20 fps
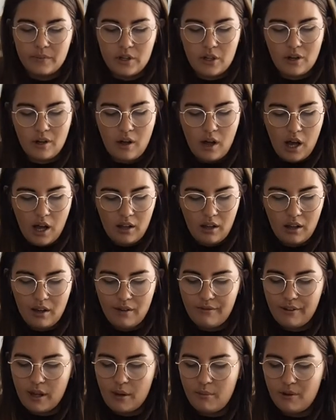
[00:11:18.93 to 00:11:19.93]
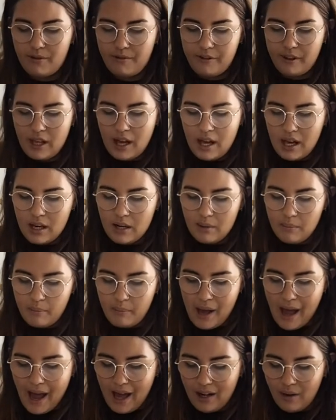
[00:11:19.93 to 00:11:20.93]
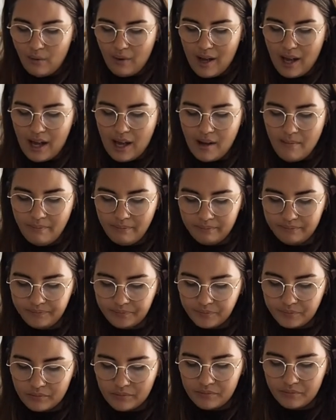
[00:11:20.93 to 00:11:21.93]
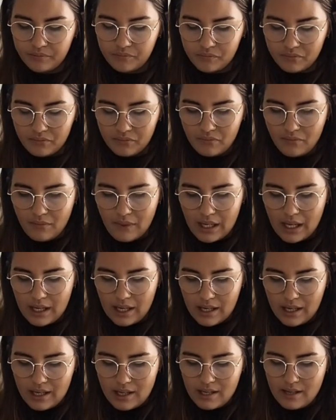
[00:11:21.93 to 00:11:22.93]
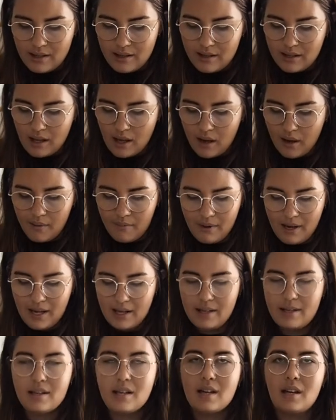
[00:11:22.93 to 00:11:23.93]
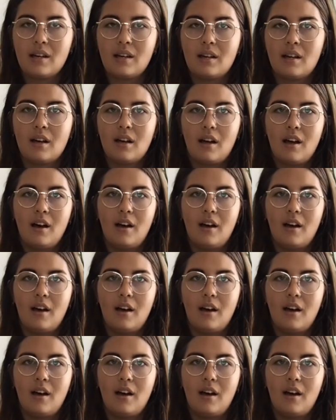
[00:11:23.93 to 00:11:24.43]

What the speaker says: So I love lemon for that. Panaway is amazing.